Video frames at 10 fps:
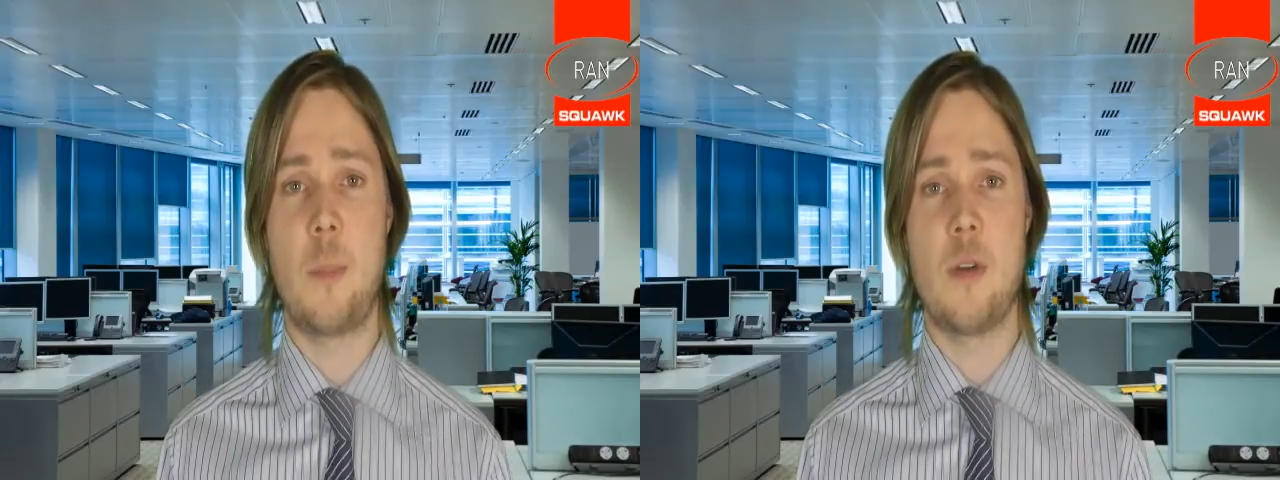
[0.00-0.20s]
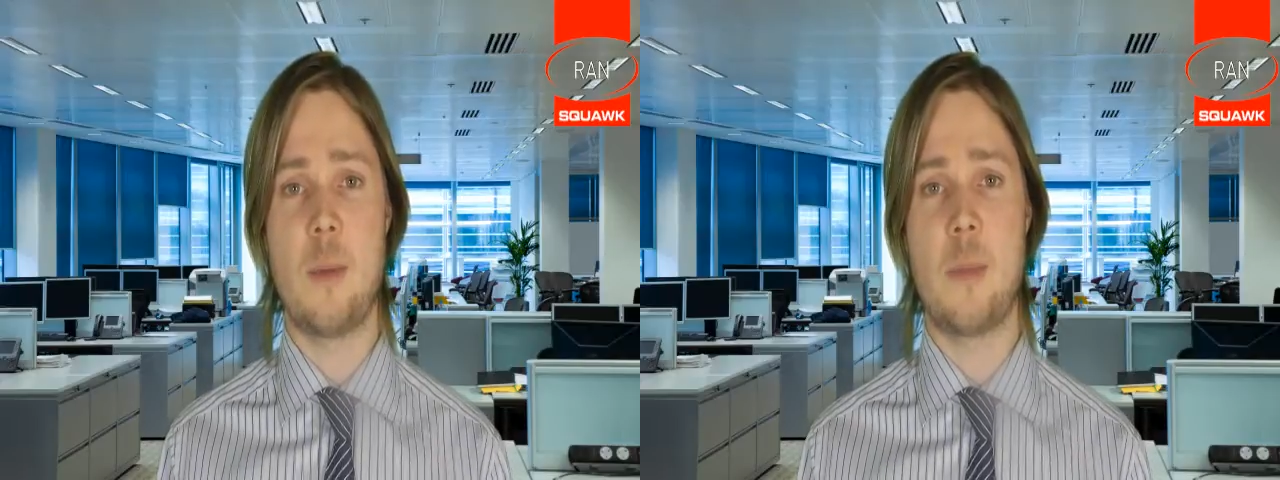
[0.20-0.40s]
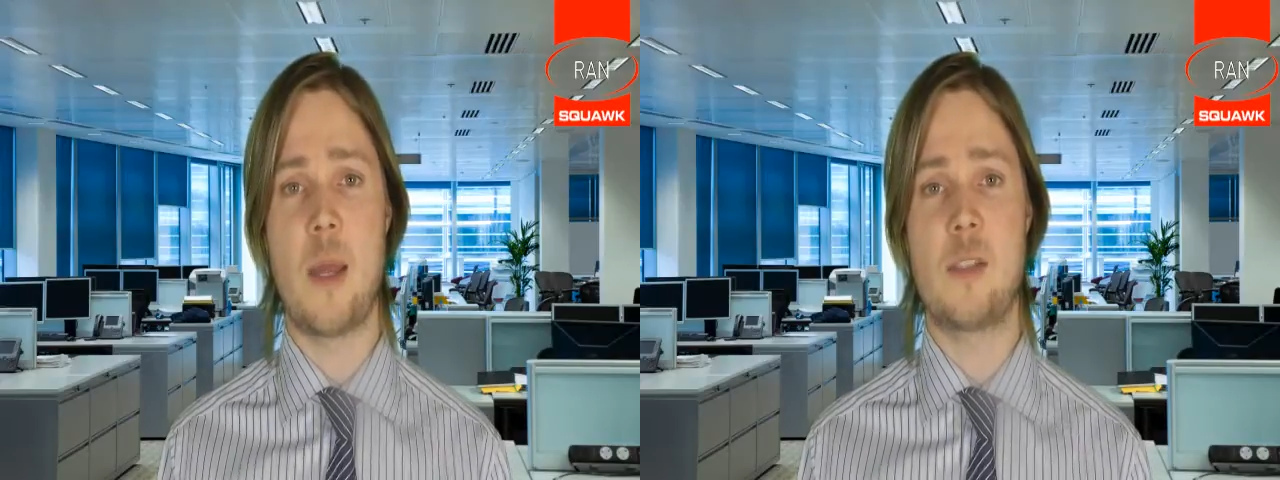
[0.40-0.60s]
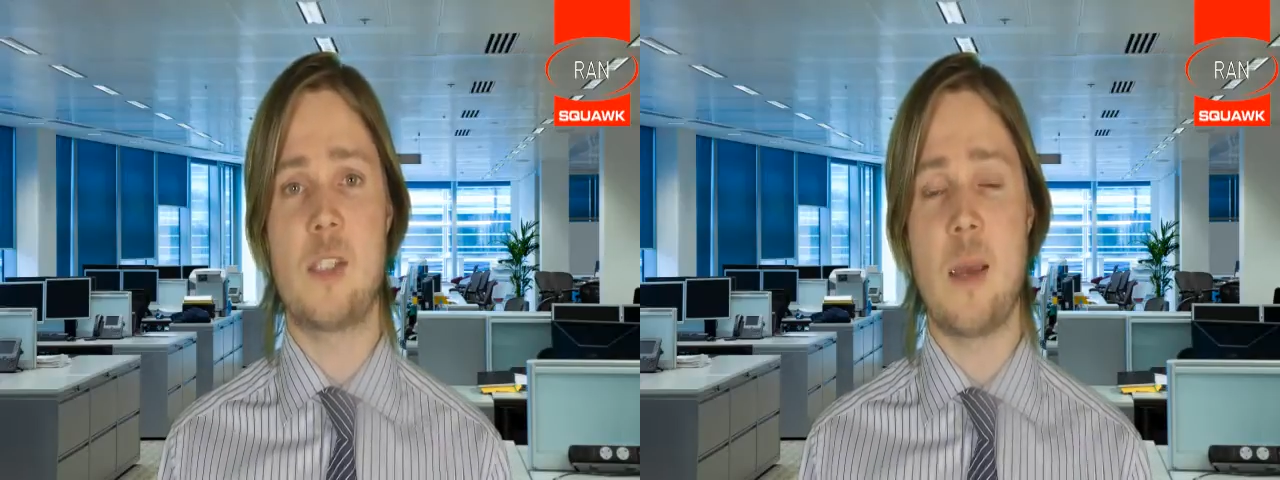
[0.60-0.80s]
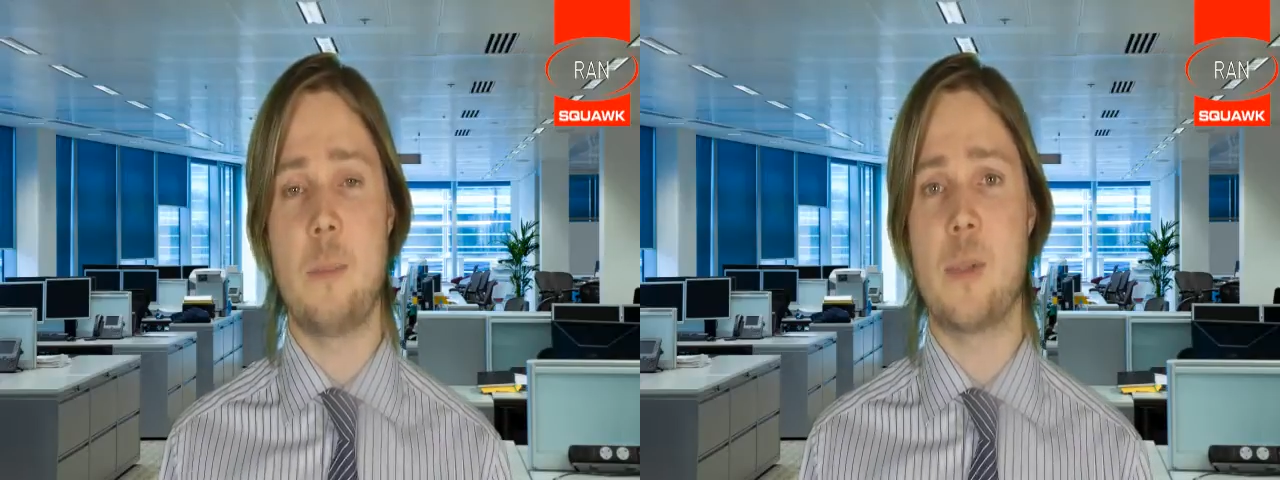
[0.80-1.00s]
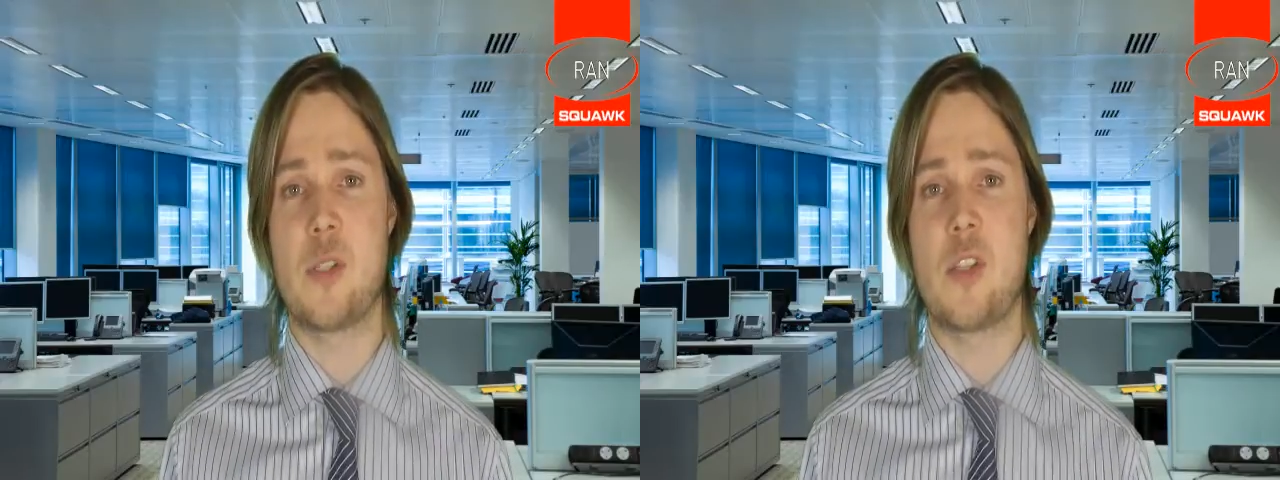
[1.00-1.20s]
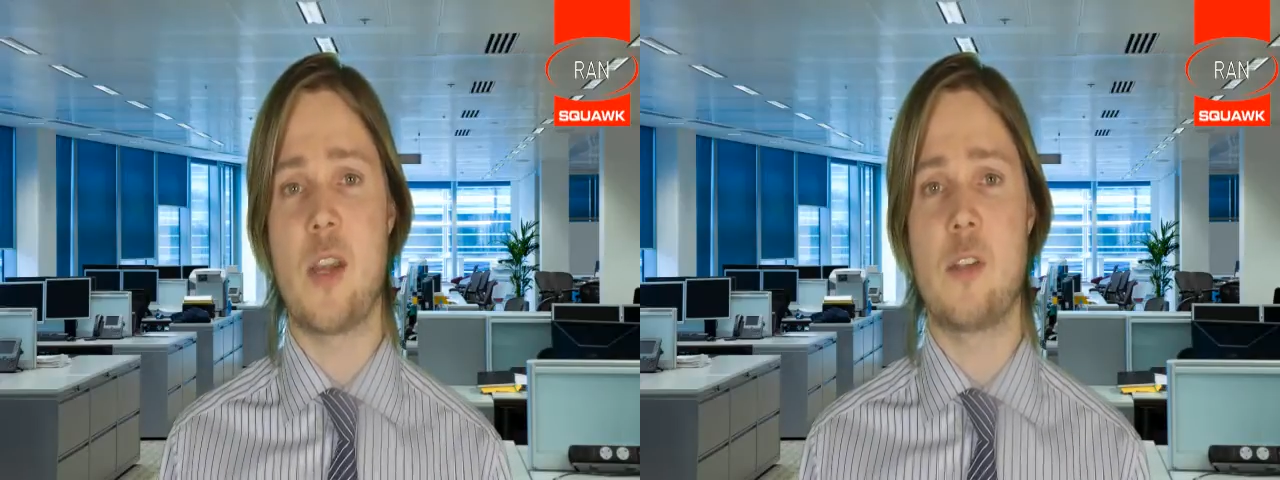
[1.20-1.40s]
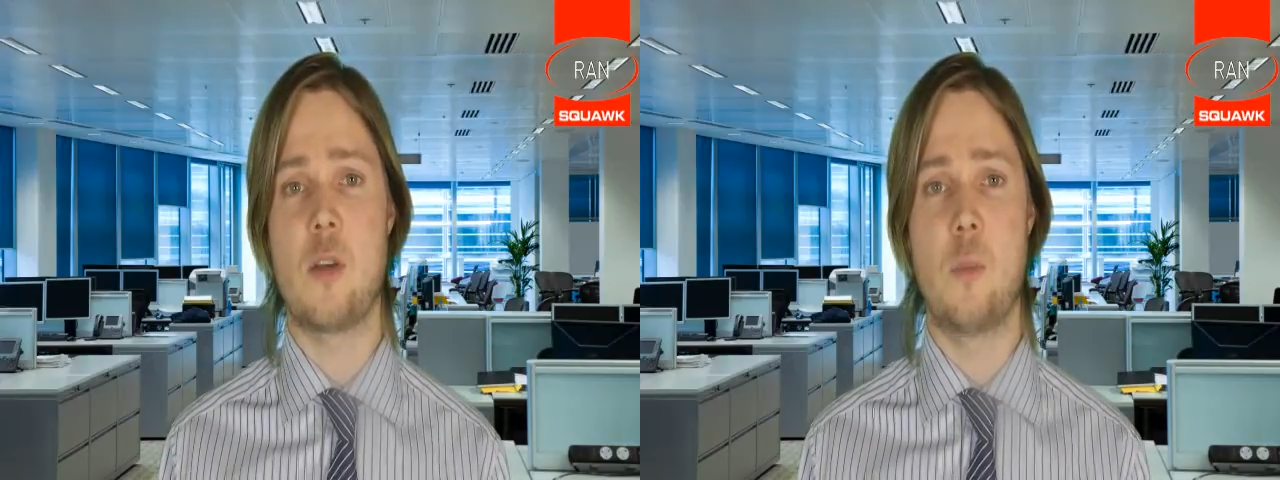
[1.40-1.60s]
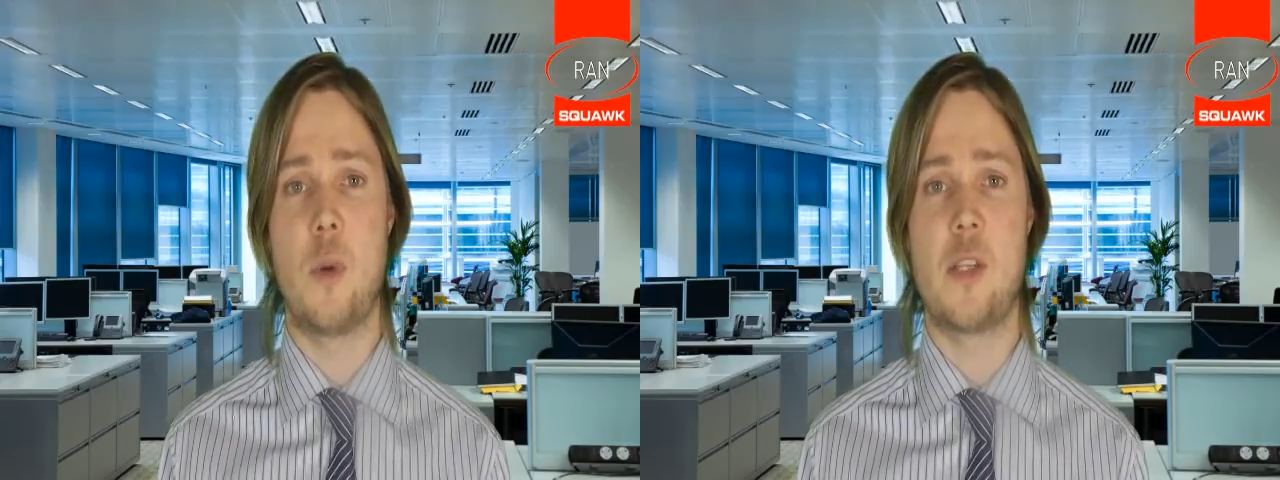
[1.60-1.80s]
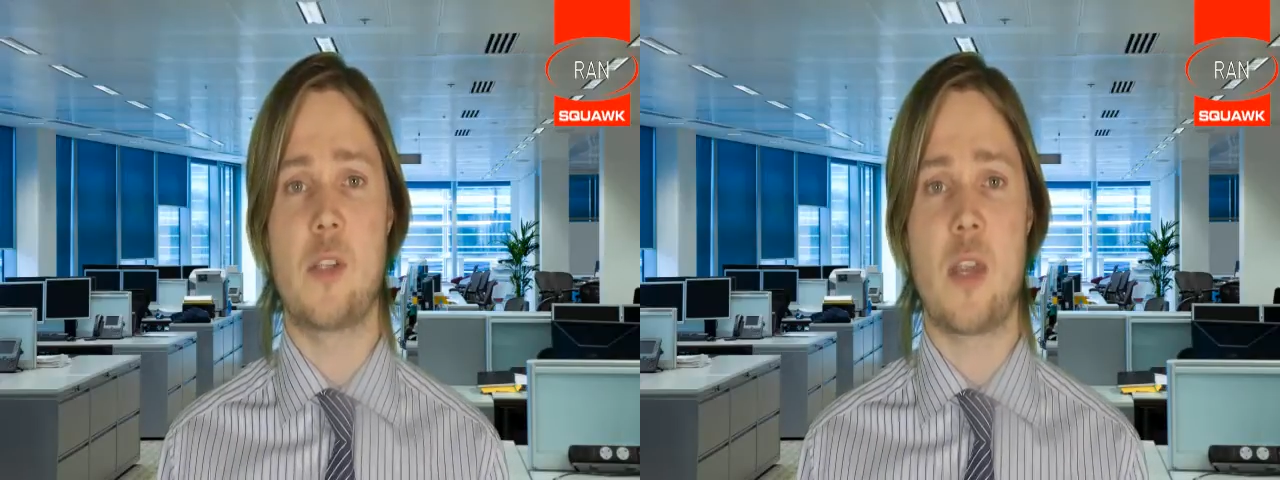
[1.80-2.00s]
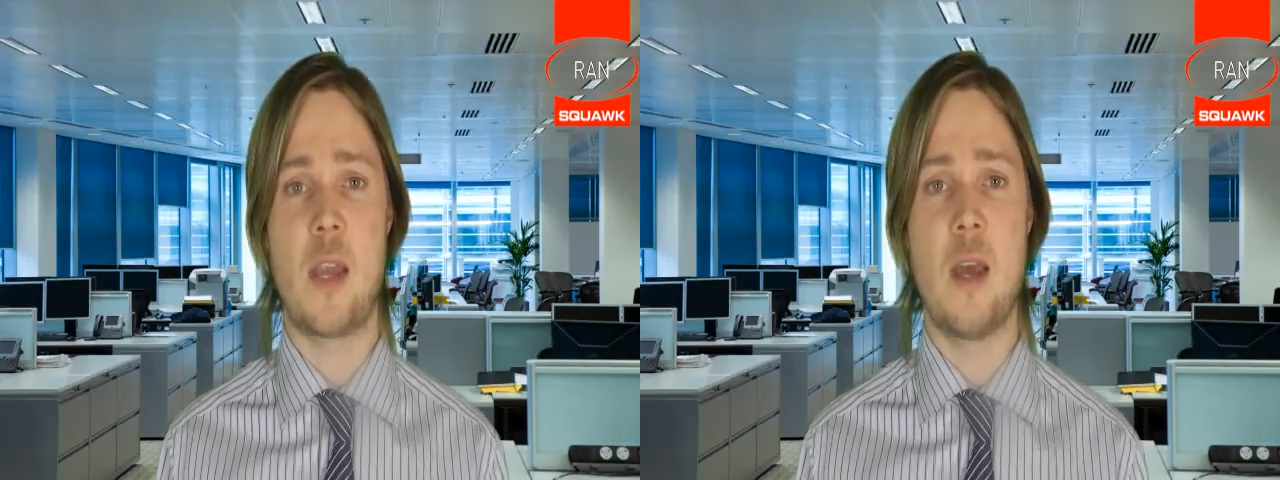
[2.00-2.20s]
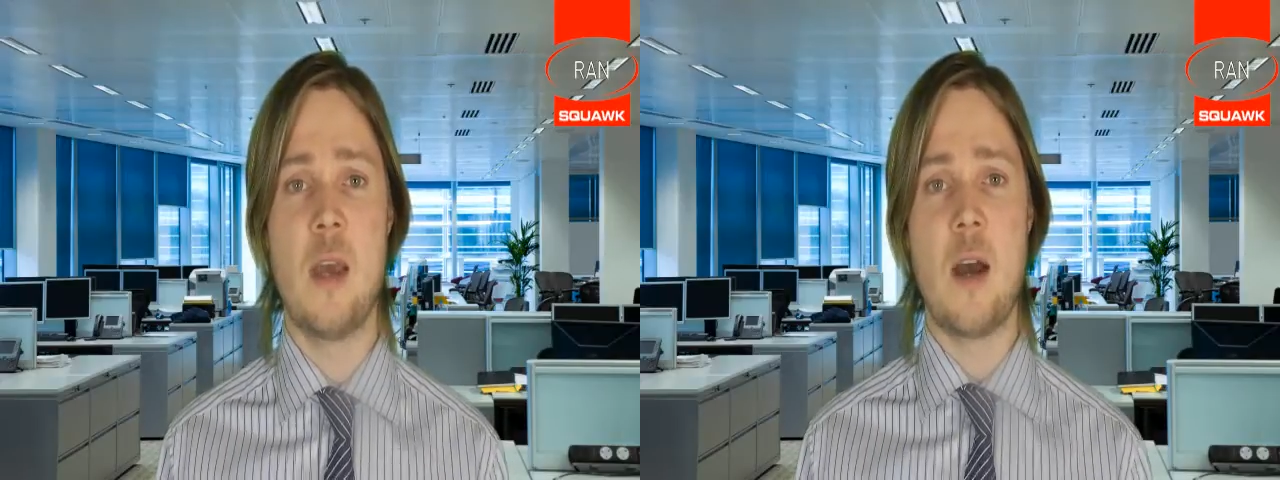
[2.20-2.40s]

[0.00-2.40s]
around about 10% on Wednesday